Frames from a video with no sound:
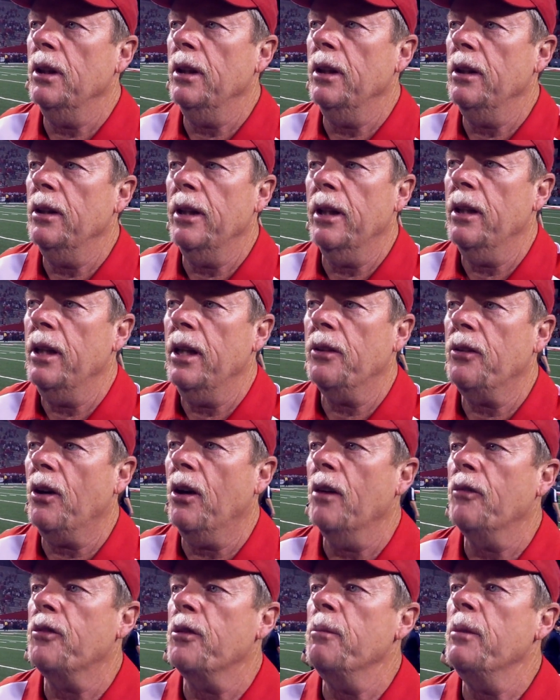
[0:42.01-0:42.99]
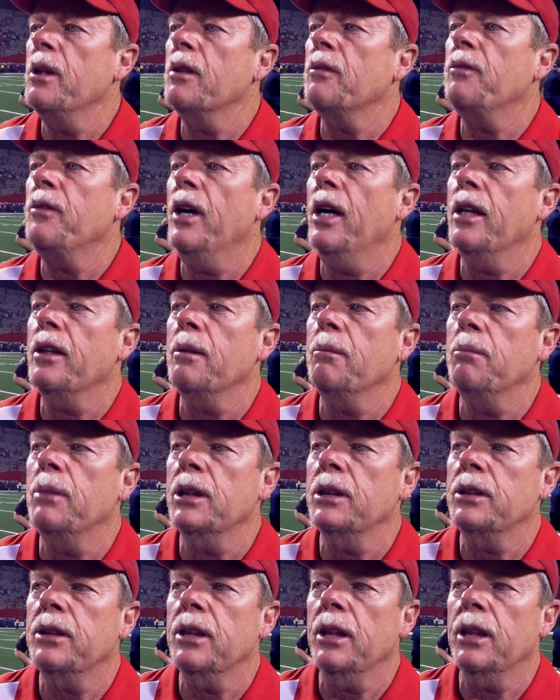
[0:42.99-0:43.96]
yeah, that's hard for me to fathom.
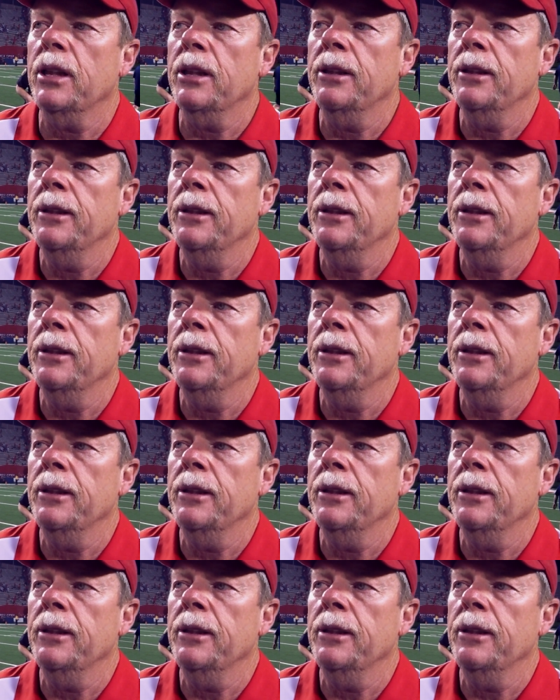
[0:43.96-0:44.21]
But uh,